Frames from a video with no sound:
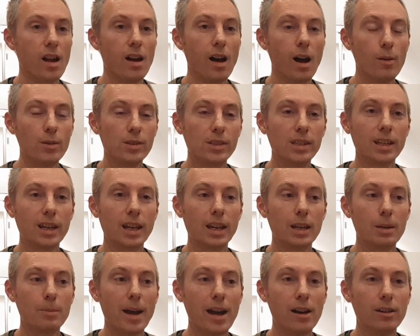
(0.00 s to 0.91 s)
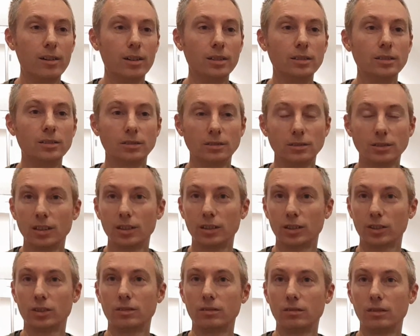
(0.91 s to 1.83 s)
I was thinking about
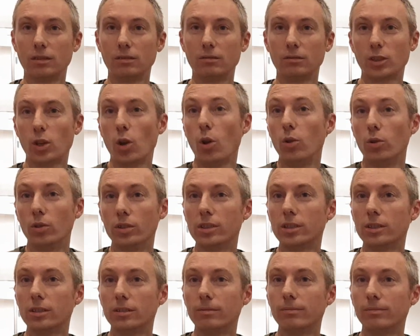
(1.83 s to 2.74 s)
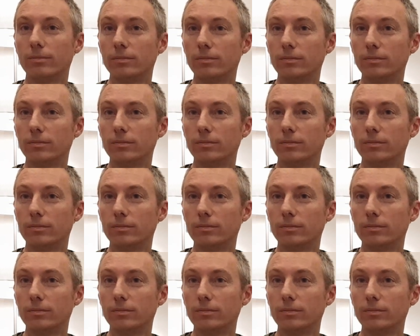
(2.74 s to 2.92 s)
chords,